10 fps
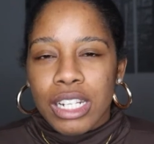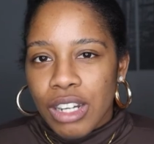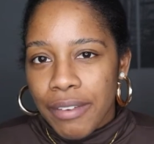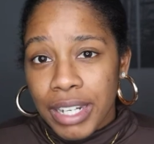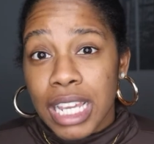I
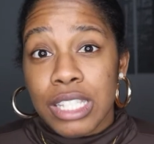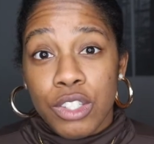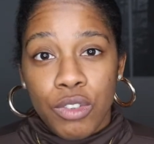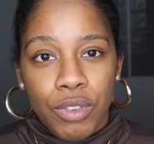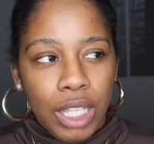drive an
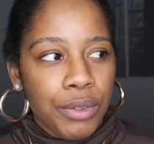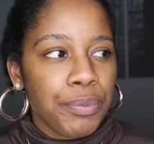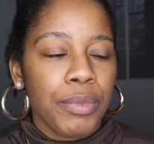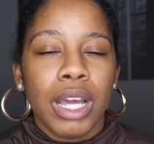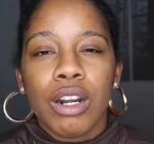SUV
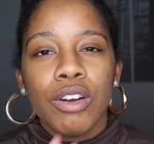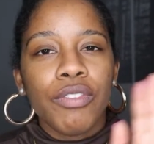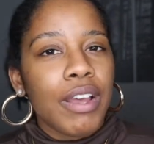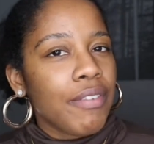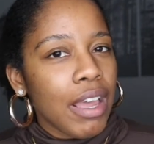I don't
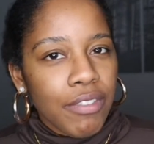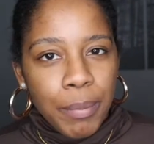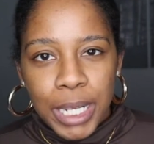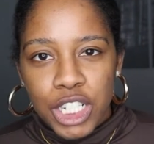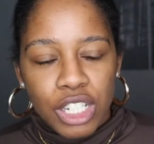know if I've
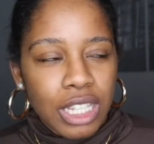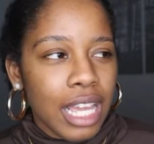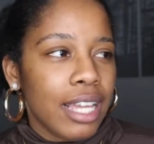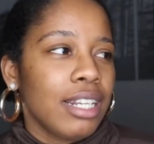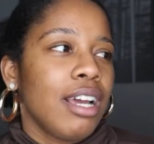ever mentioned
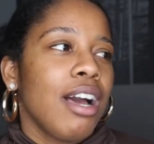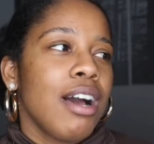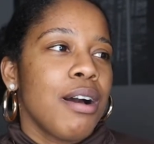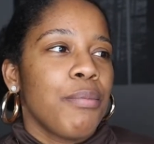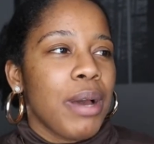that
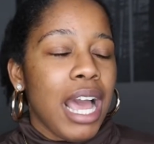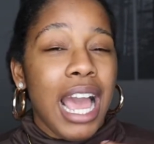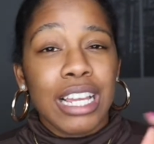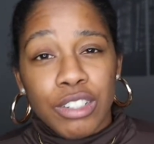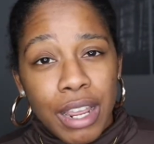um,
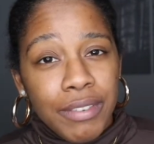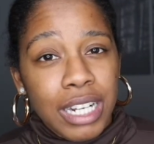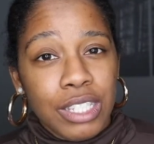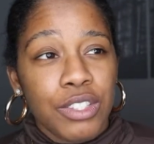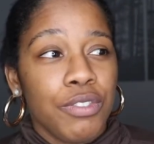I drive
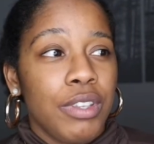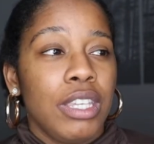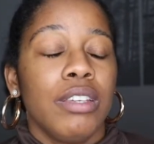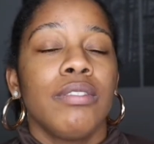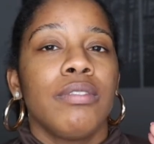an
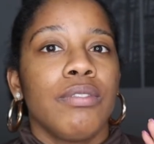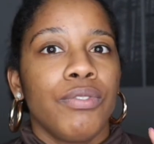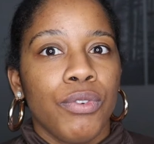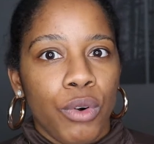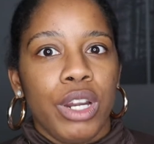SUV
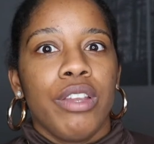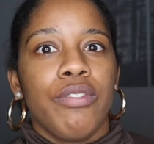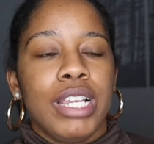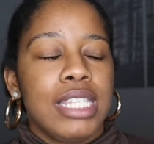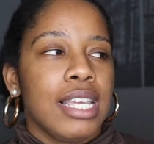for a
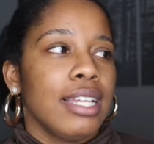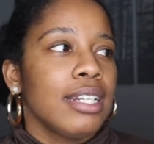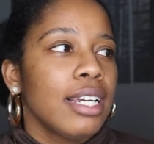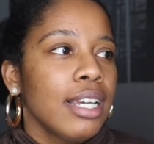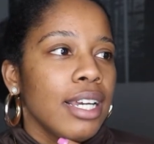
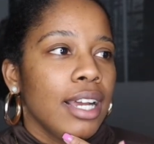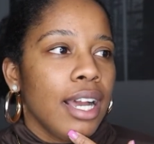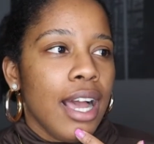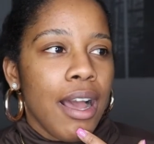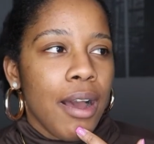reason
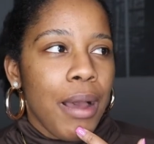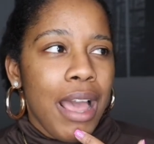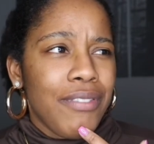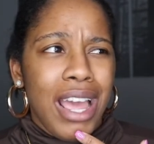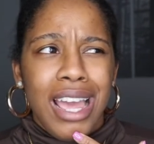uh,
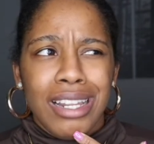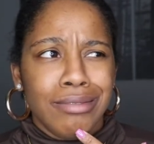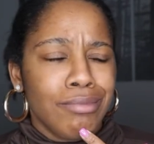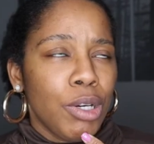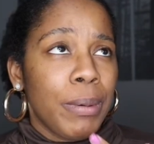I've
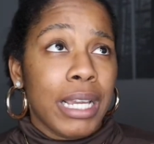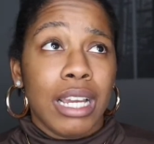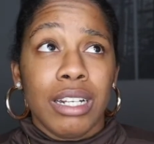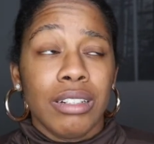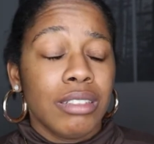had, oh my
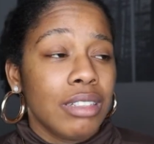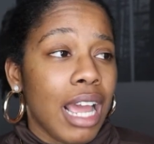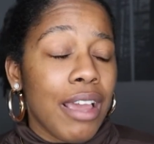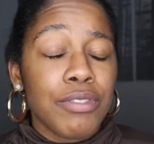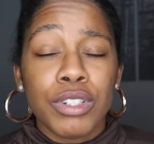God,
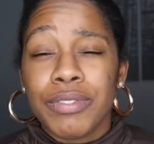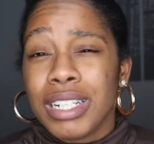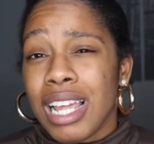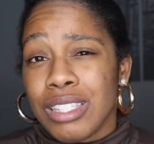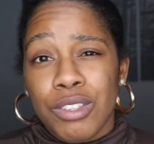I've
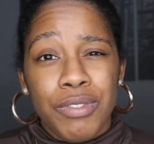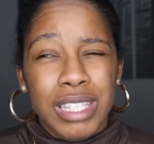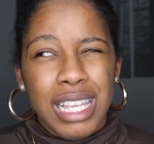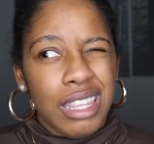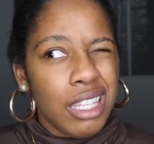driven
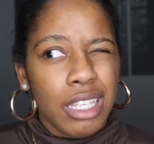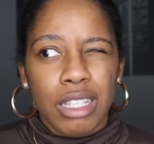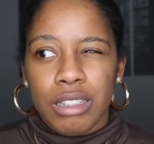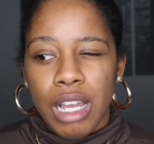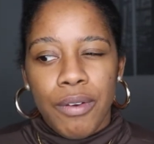SUVs. I
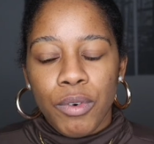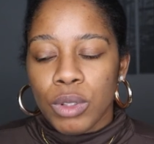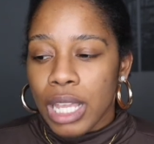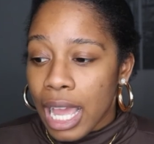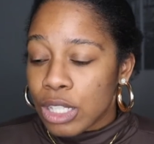think I've
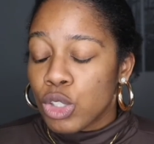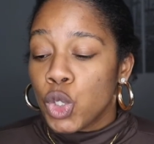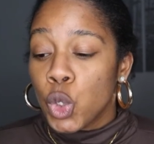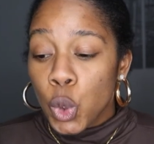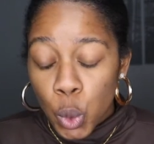only had
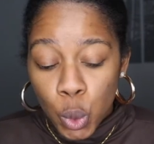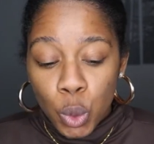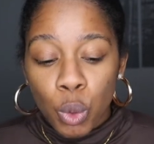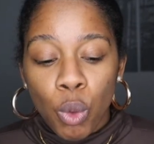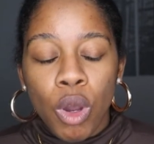
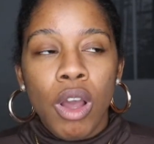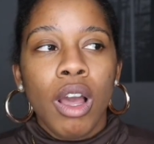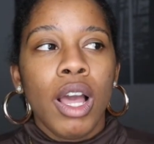two,